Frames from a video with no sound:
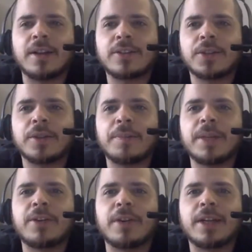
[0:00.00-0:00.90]
All right. So the
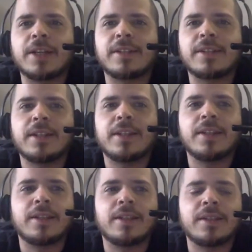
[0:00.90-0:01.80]
mid credit scene
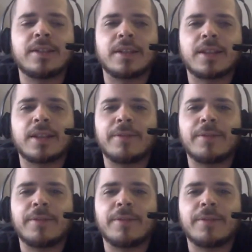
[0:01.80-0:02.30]
is that